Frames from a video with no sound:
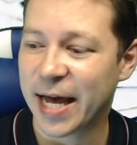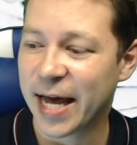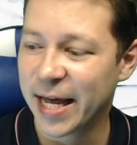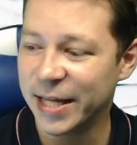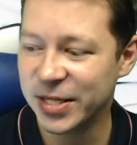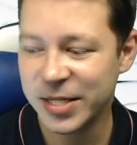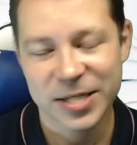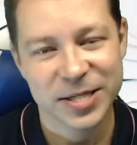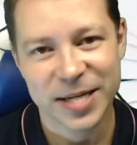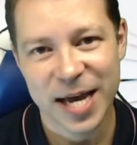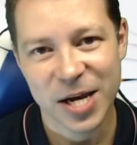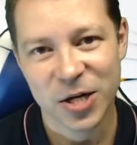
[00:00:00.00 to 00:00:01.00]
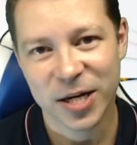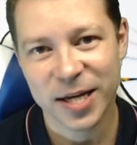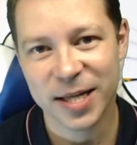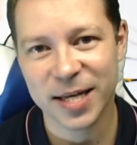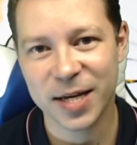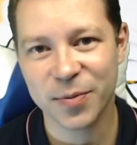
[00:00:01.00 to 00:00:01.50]
And this is actually
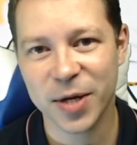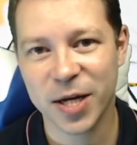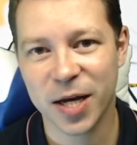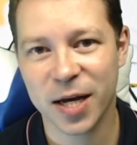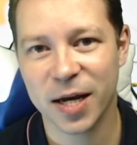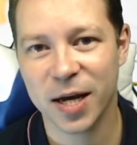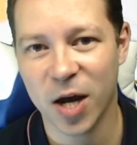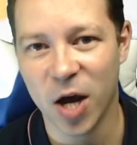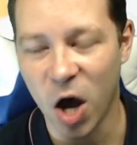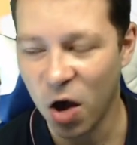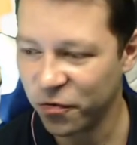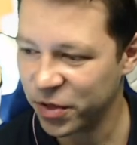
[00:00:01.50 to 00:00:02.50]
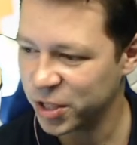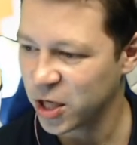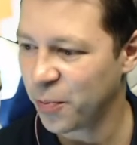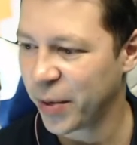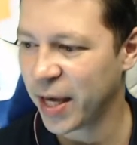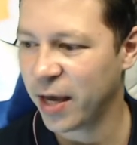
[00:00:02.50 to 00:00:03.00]
a little bit off the
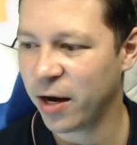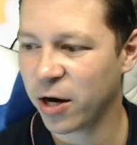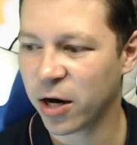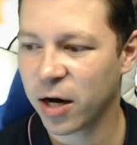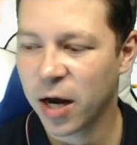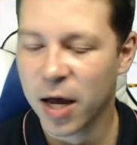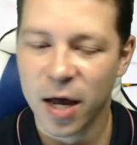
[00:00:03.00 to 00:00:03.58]
topic here,